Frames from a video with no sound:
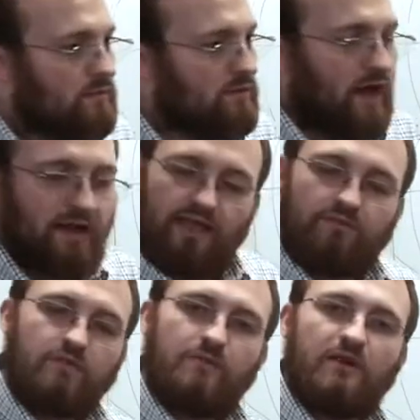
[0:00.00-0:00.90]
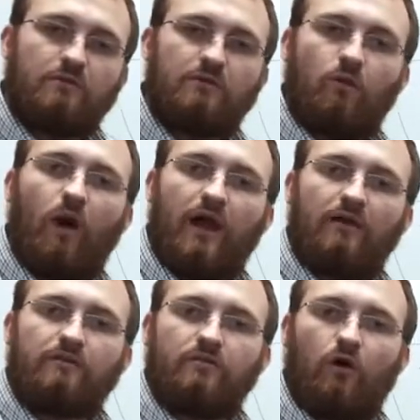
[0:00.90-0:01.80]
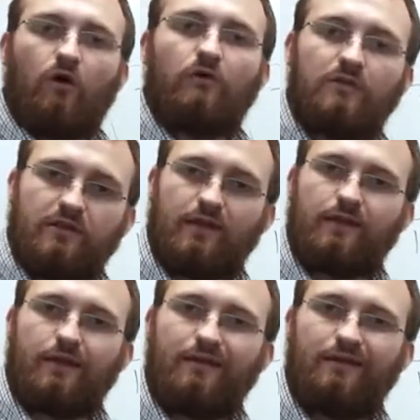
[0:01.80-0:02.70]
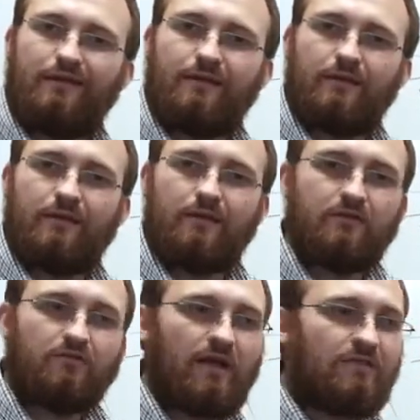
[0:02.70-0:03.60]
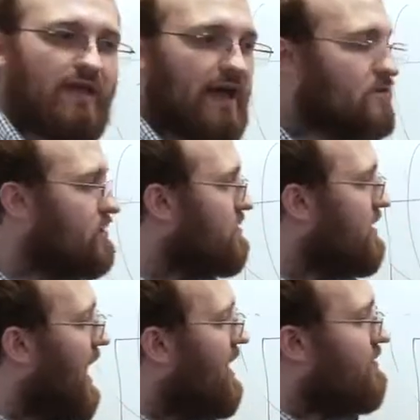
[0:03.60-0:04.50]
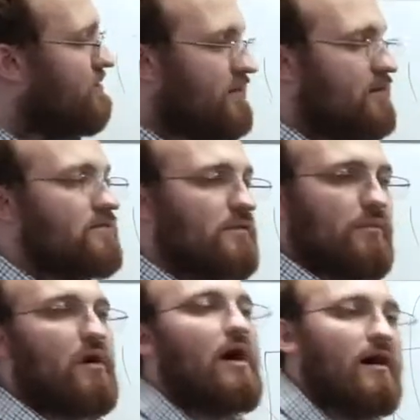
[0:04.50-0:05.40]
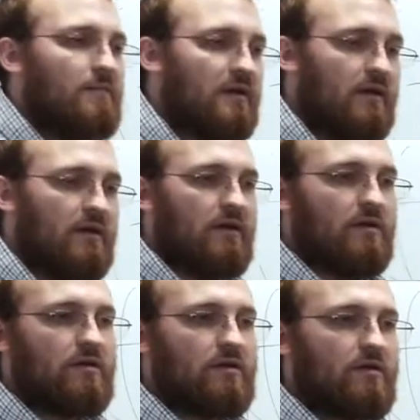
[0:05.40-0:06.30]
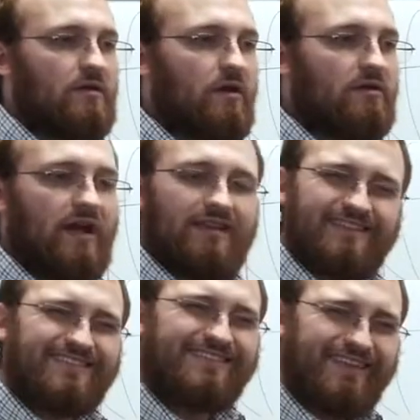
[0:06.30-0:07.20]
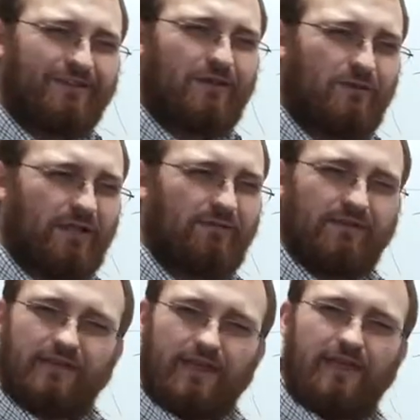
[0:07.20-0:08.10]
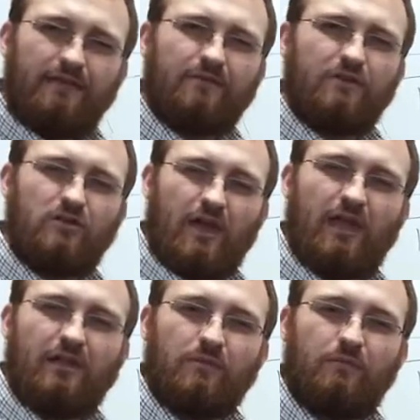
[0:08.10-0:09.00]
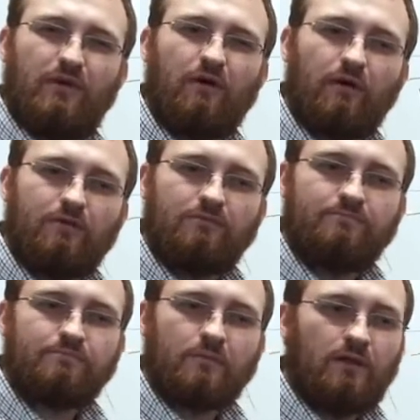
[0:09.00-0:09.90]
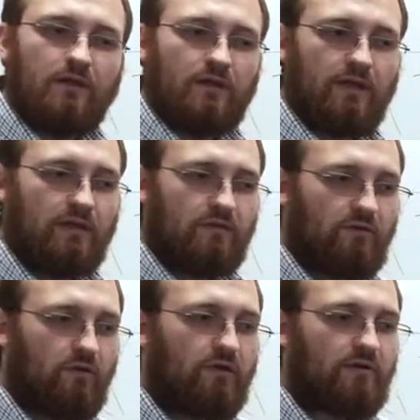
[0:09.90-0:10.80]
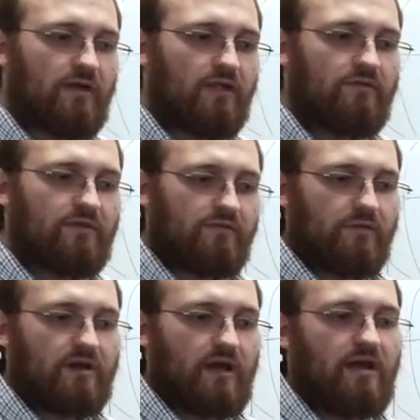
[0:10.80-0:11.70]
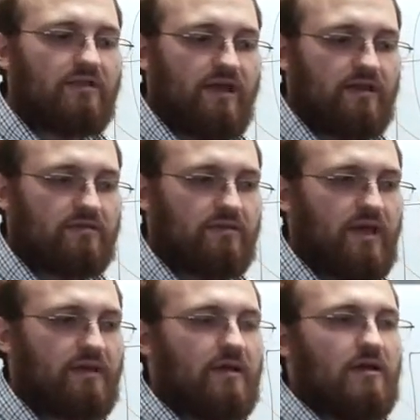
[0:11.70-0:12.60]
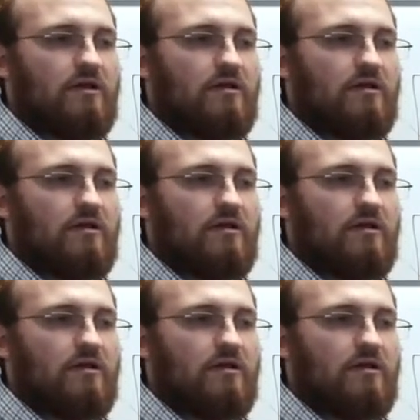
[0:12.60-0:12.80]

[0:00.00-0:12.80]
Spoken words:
not everybody requires all the data. The transactions that Alice sends to Bob are not necessarily relevant to Eve and Jane and Bill. They're only relevant from the context that